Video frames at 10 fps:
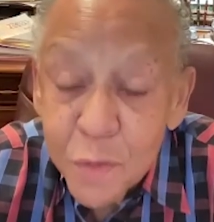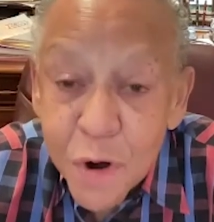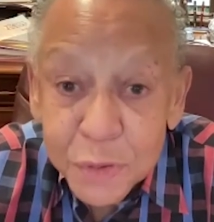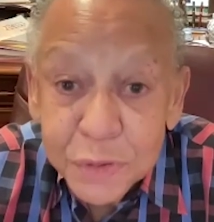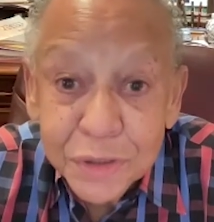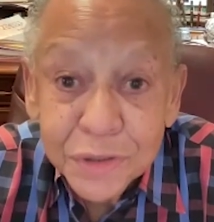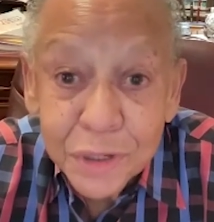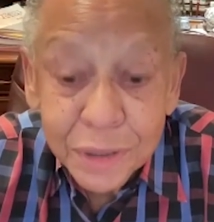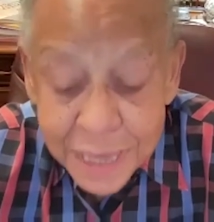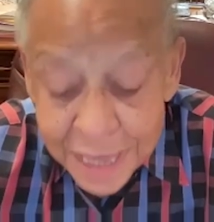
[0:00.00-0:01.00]
Margaret could
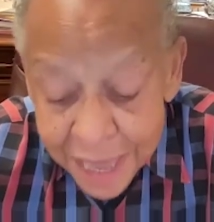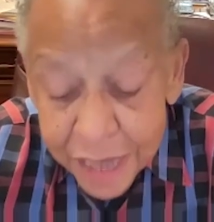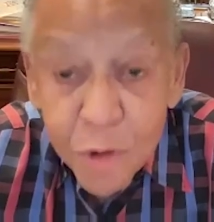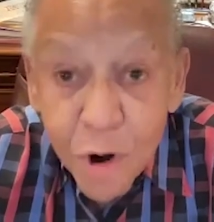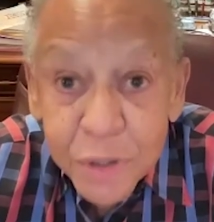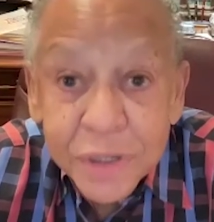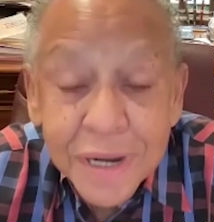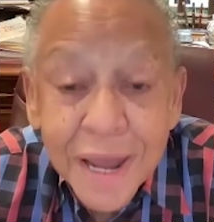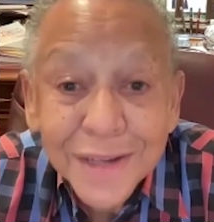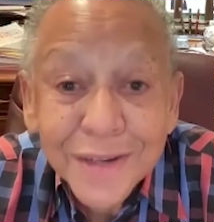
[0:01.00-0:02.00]
cook. And Margaret
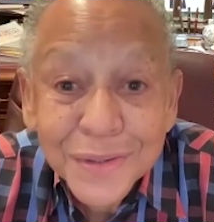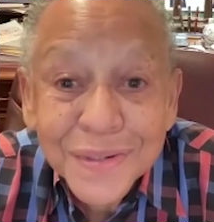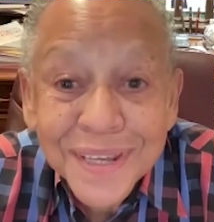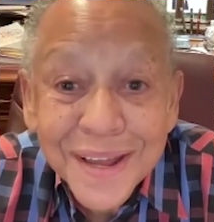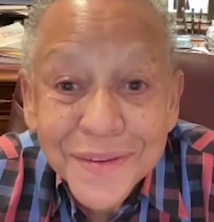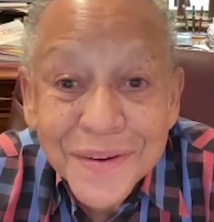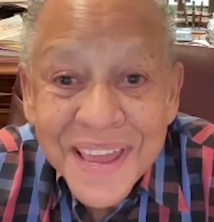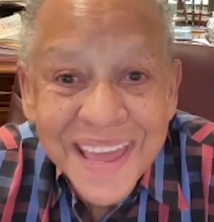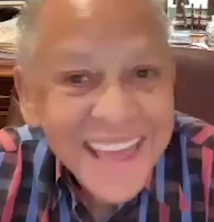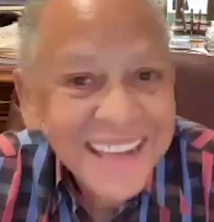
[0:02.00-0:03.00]
and I cooked together.
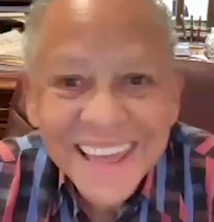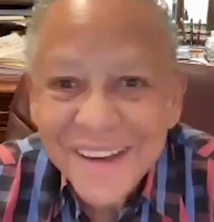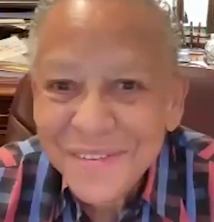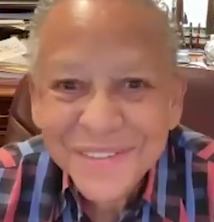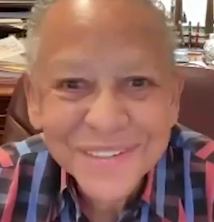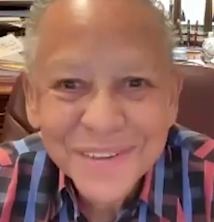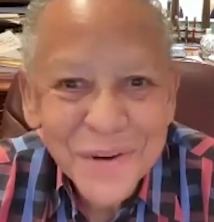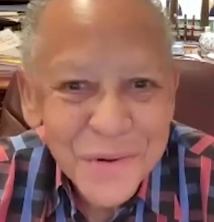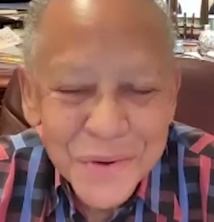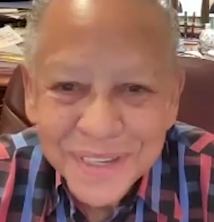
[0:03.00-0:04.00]
And that was just
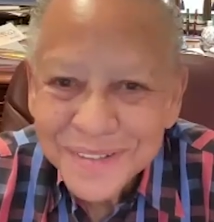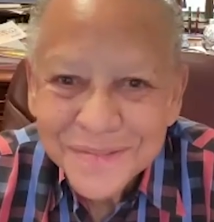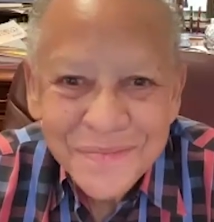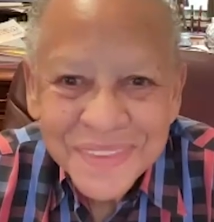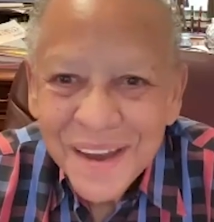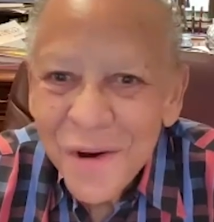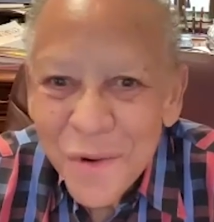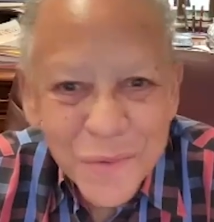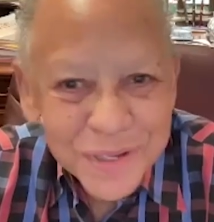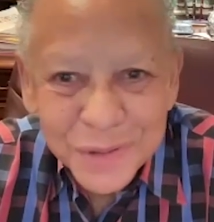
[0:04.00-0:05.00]
always,
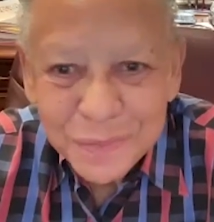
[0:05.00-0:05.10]
always a